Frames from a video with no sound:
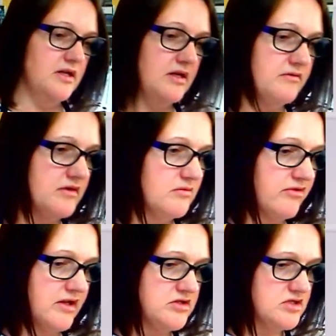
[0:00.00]
on with our
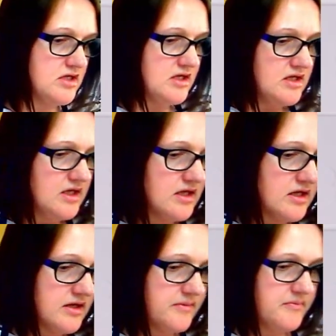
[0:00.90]
branch.
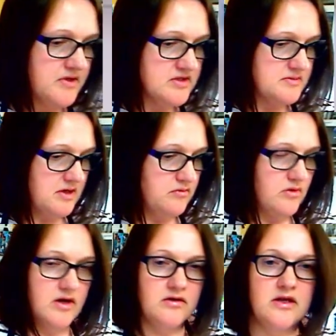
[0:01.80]
Here's my
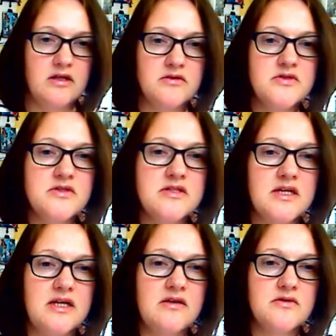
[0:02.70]
watercolor
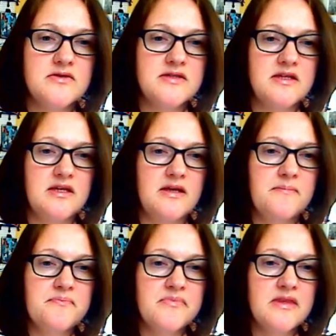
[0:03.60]
study you're seeing,
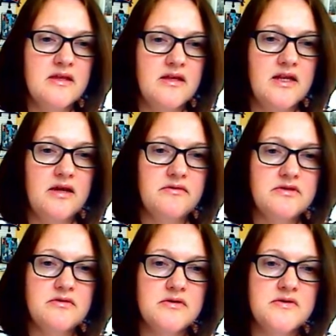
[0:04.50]
and how we do
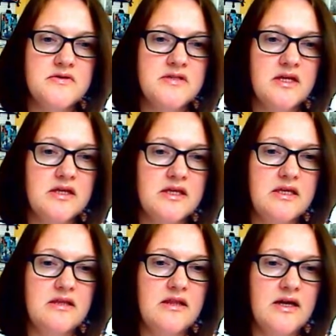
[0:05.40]
those delicate
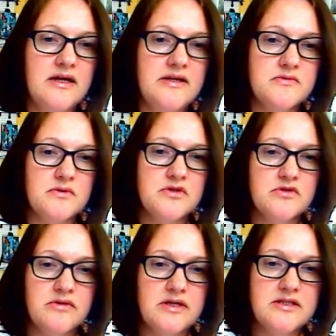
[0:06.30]
lines works
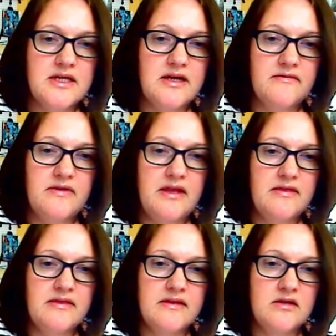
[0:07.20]
great to have that
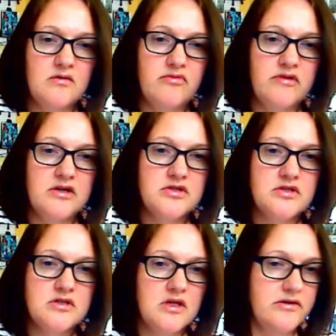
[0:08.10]
thinner
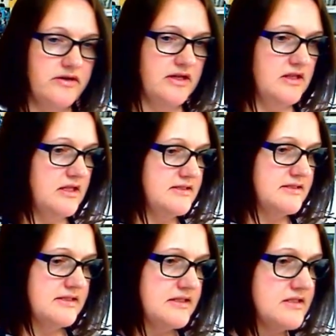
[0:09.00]
brush. All right, let's
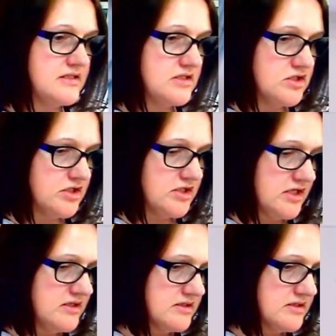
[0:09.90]
get started.